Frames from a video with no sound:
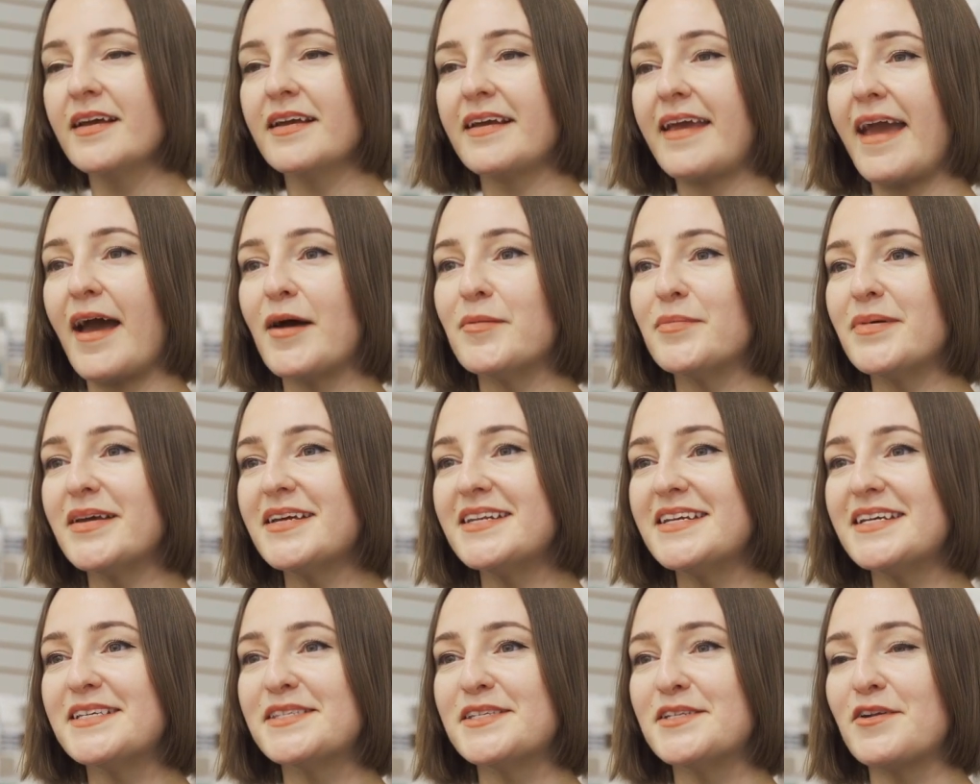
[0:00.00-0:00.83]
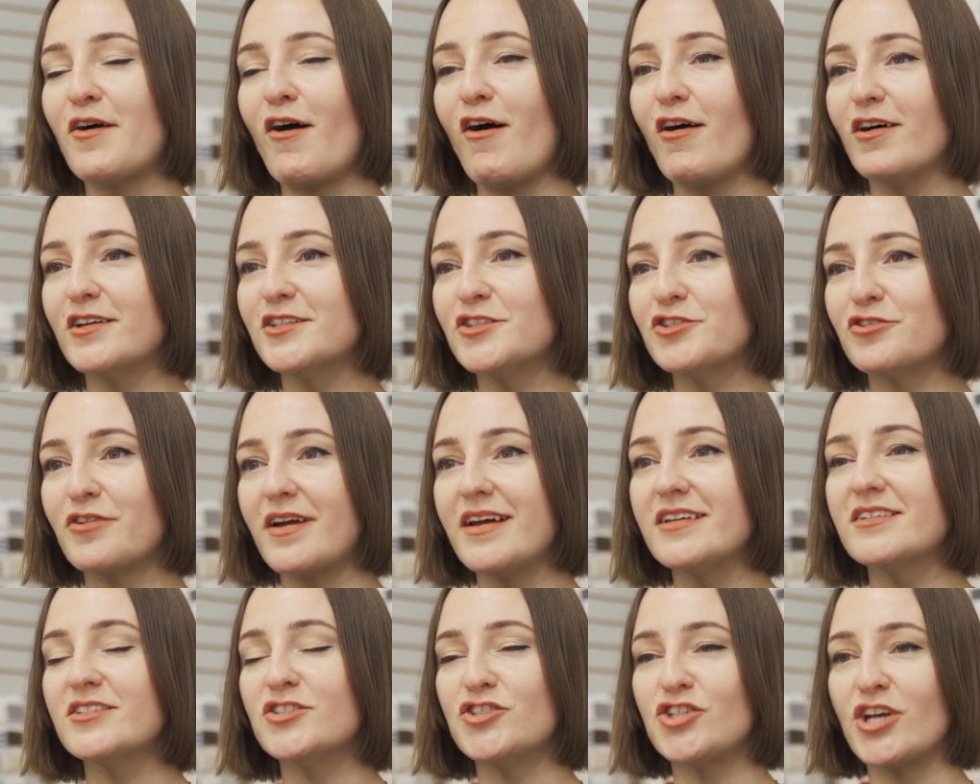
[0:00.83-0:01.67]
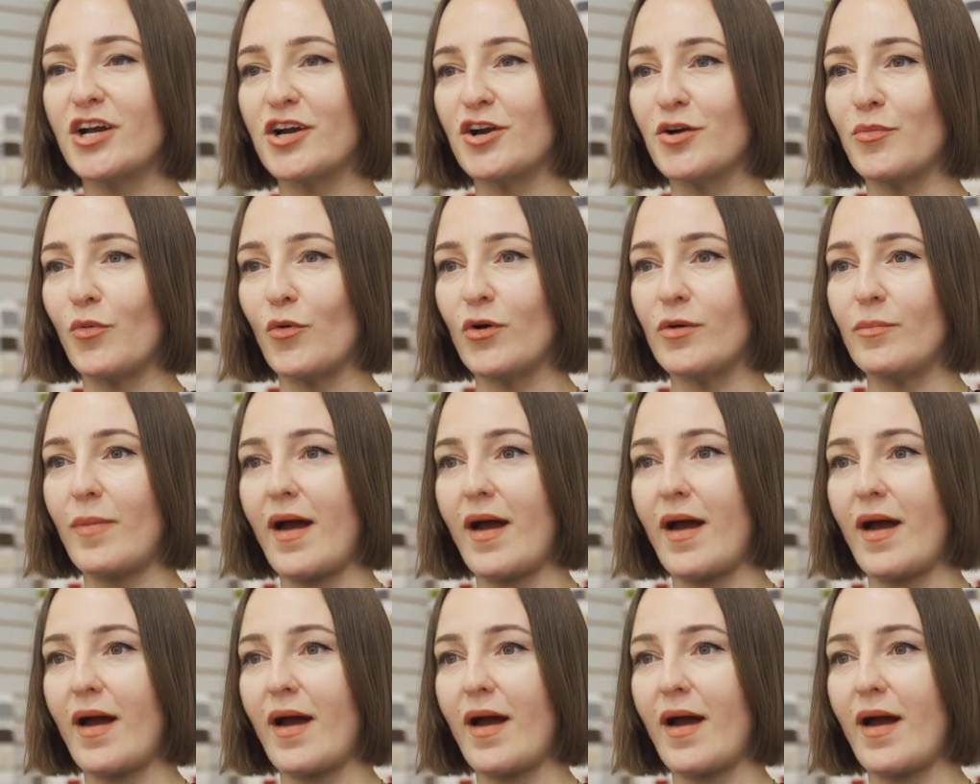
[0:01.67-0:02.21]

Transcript: Gambit is an on-trend checkerboard